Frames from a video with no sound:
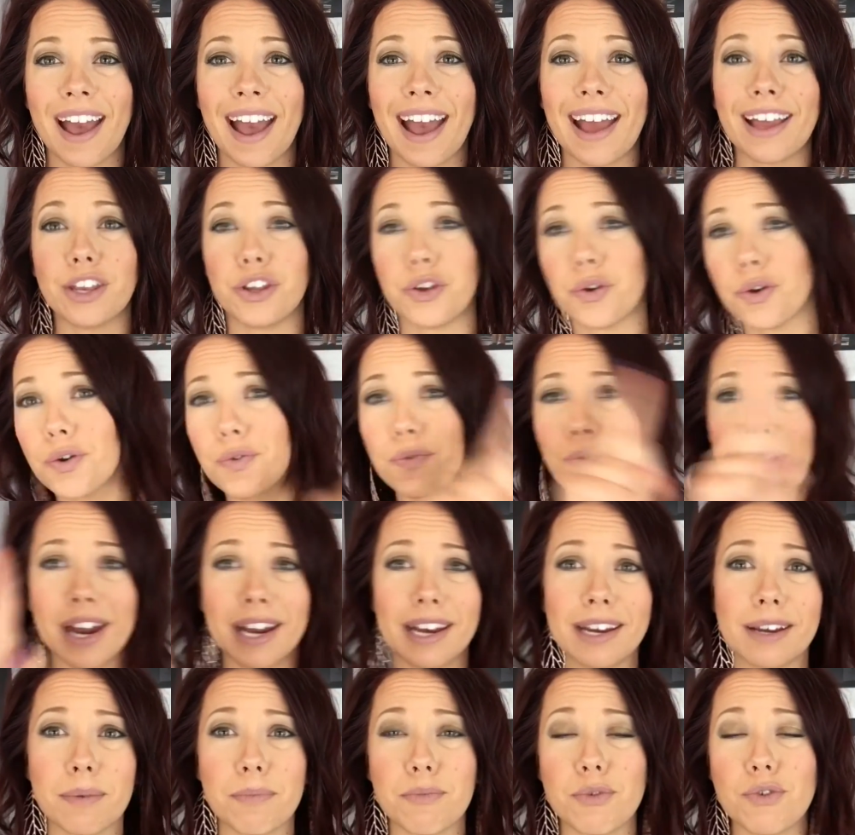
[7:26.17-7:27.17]
and you're
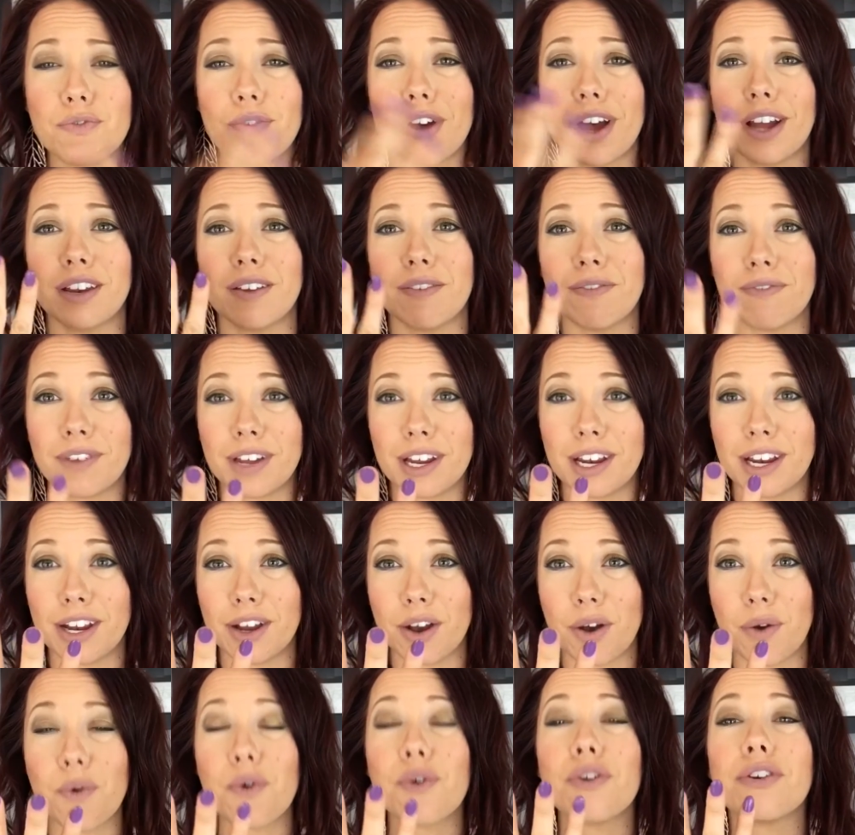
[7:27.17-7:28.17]
ready to move on to
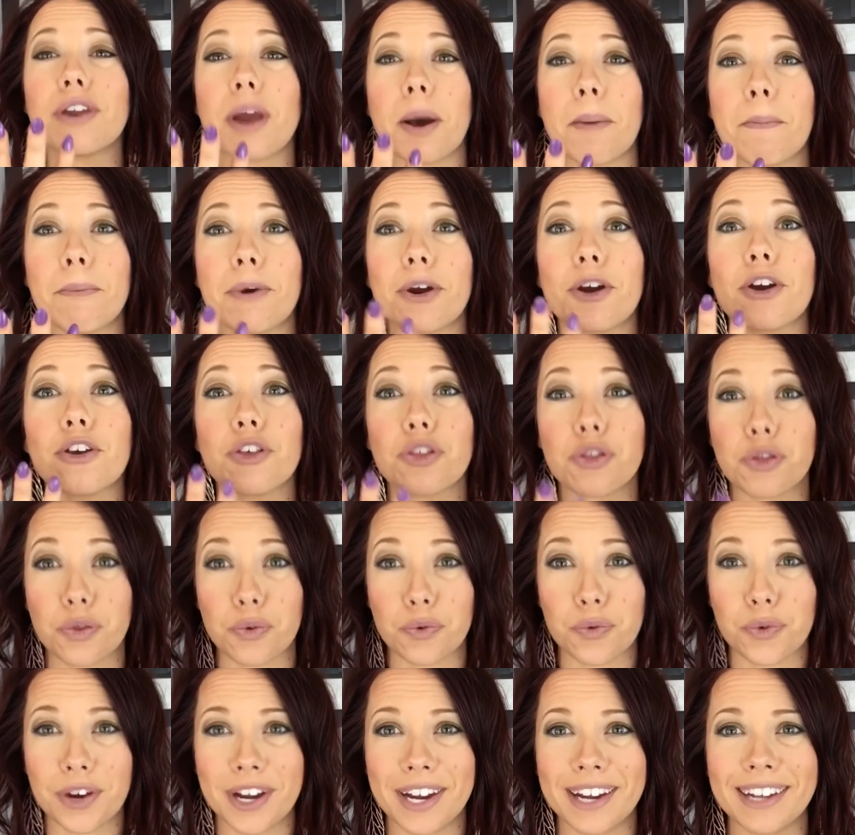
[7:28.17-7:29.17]
video number
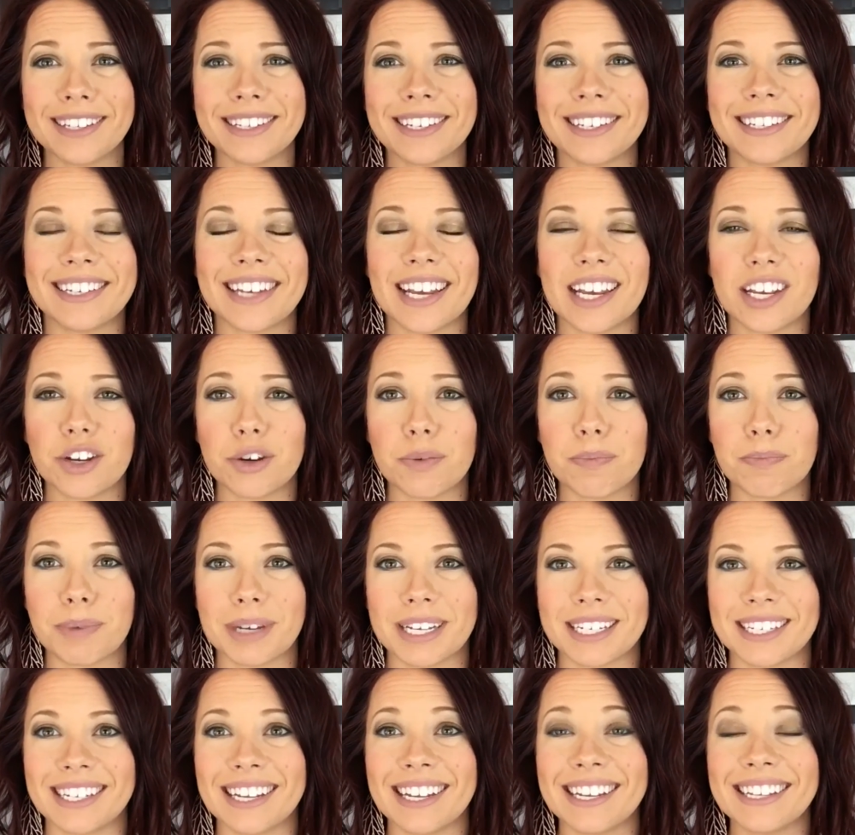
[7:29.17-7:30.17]
three to take your
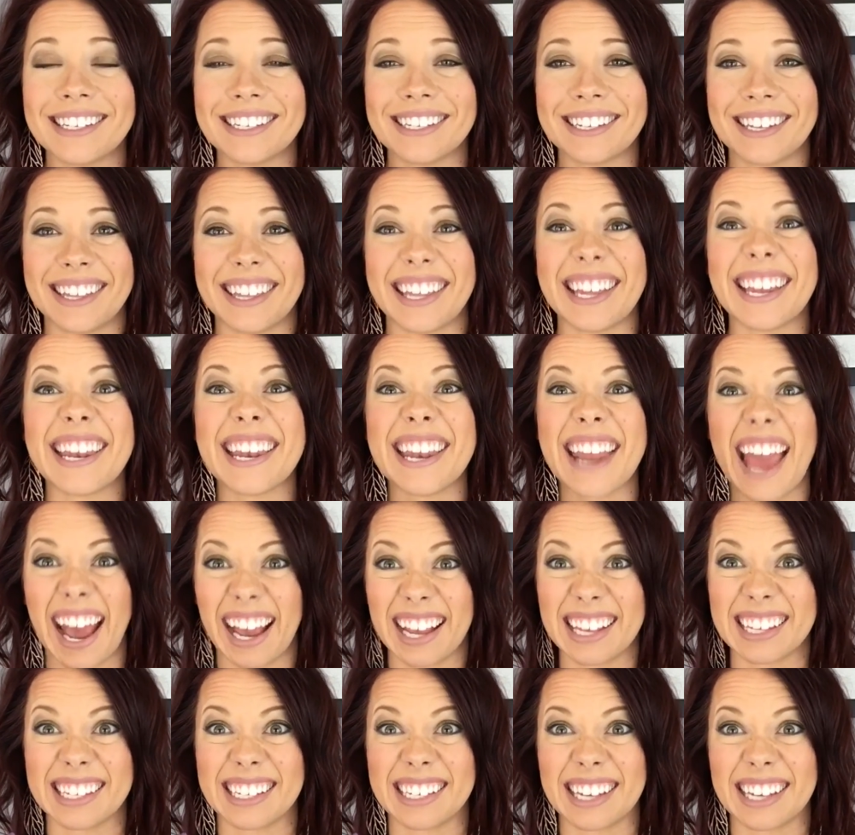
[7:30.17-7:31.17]
business to the next